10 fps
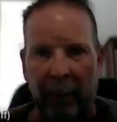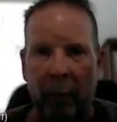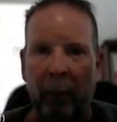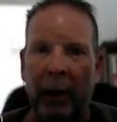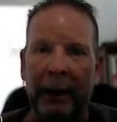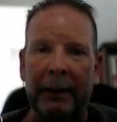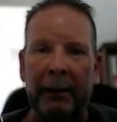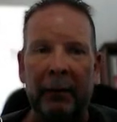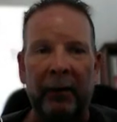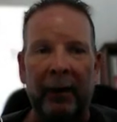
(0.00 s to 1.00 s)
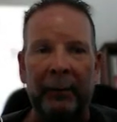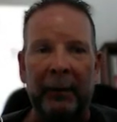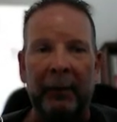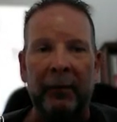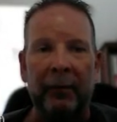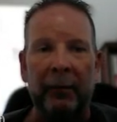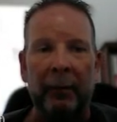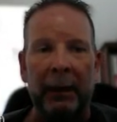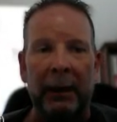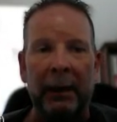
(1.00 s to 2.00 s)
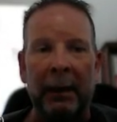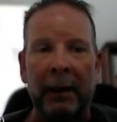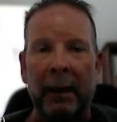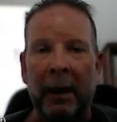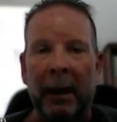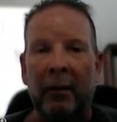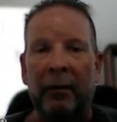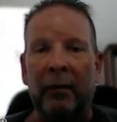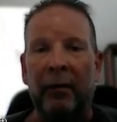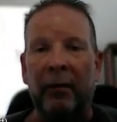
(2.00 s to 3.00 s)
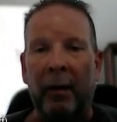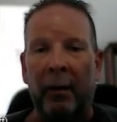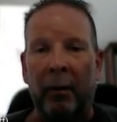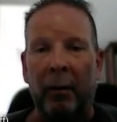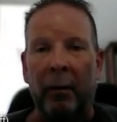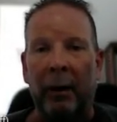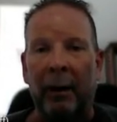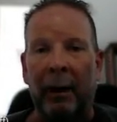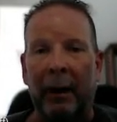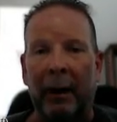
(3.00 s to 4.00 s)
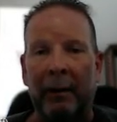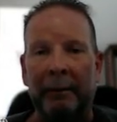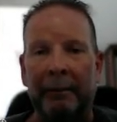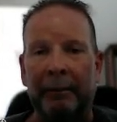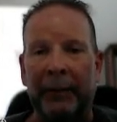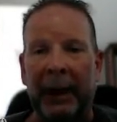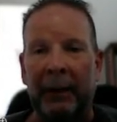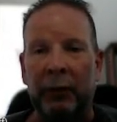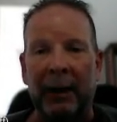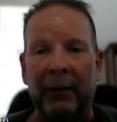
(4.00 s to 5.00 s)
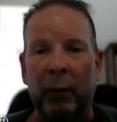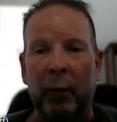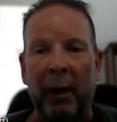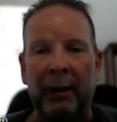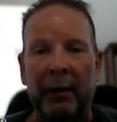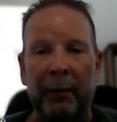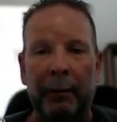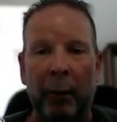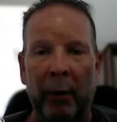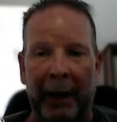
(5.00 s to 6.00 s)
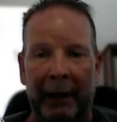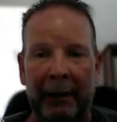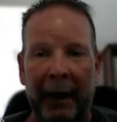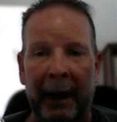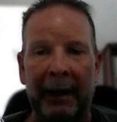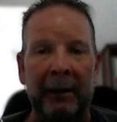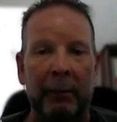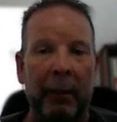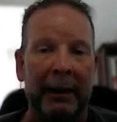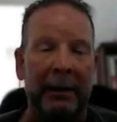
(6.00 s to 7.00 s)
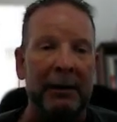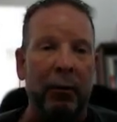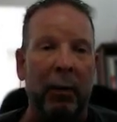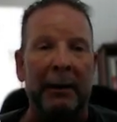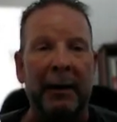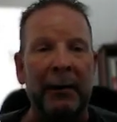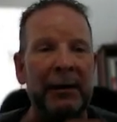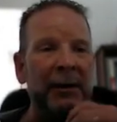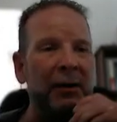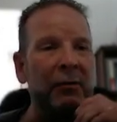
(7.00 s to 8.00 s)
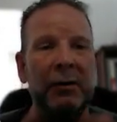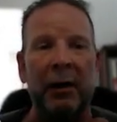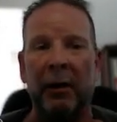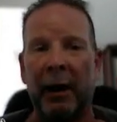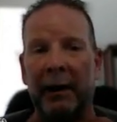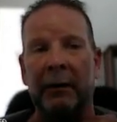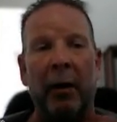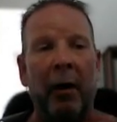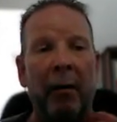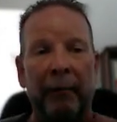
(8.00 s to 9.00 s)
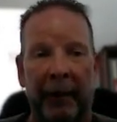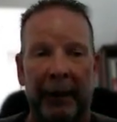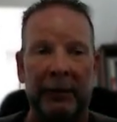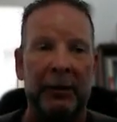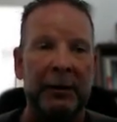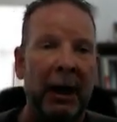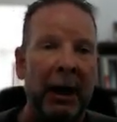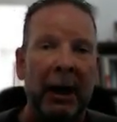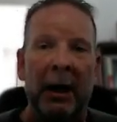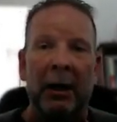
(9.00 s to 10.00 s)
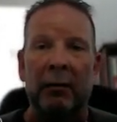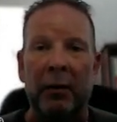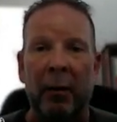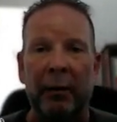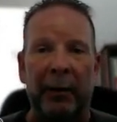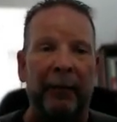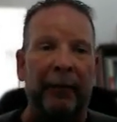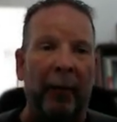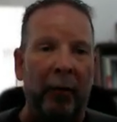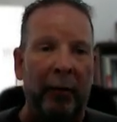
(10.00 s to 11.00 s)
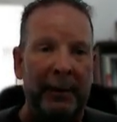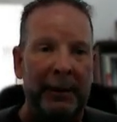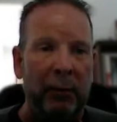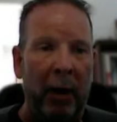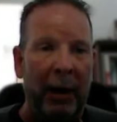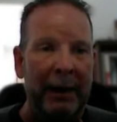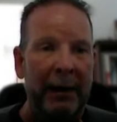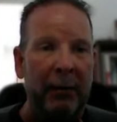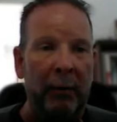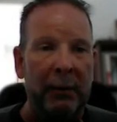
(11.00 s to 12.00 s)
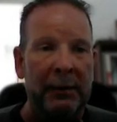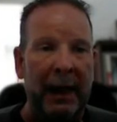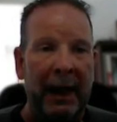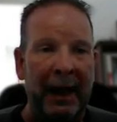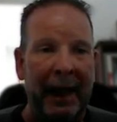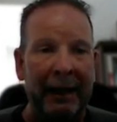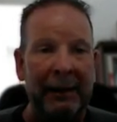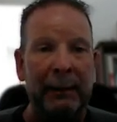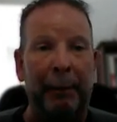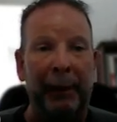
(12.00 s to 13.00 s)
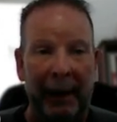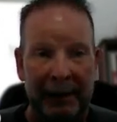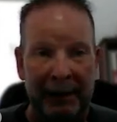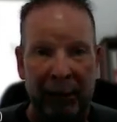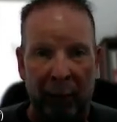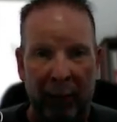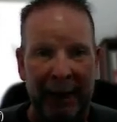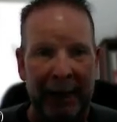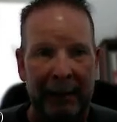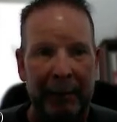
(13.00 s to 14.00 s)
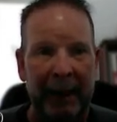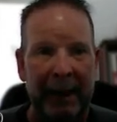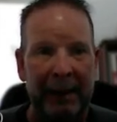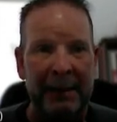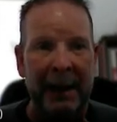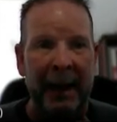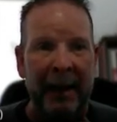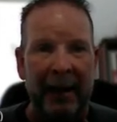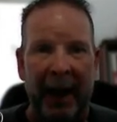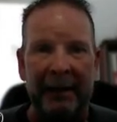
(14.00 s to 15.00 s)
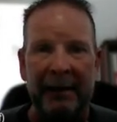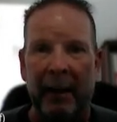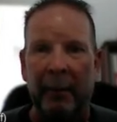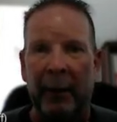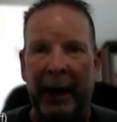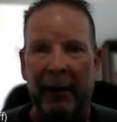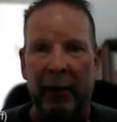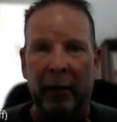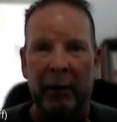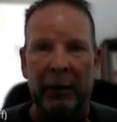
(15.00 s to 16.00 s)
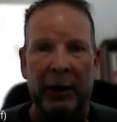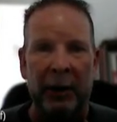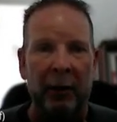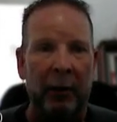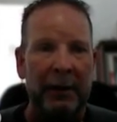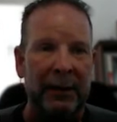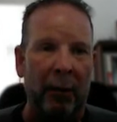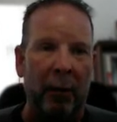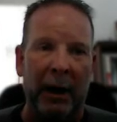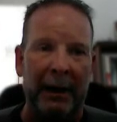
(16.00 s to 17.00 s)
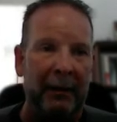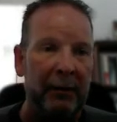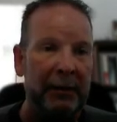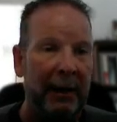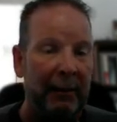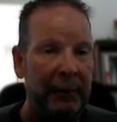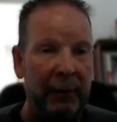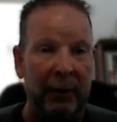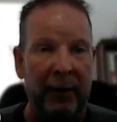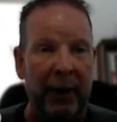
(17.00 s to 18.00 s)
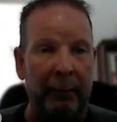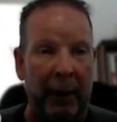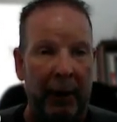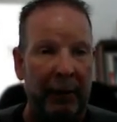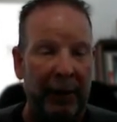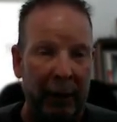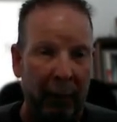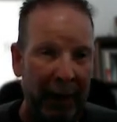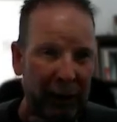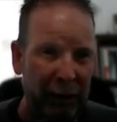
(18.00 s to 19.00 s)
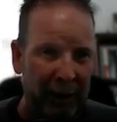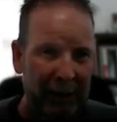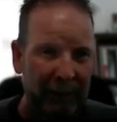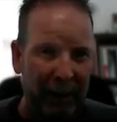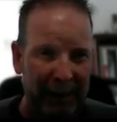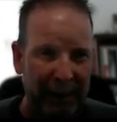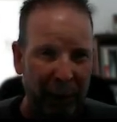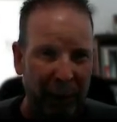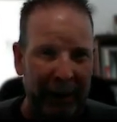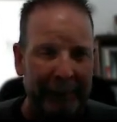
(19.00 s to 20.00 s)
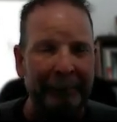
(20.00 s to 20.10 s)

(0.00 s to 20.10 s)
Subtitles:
The y-intercept is 3. So, and you're given one other point, 8 and minus 1. Now, this is used a lot in all functions. You know that the form is y equals ax plus 3 because that number added on q is the y-intercept. So you've got part of the equation. It's plus 3.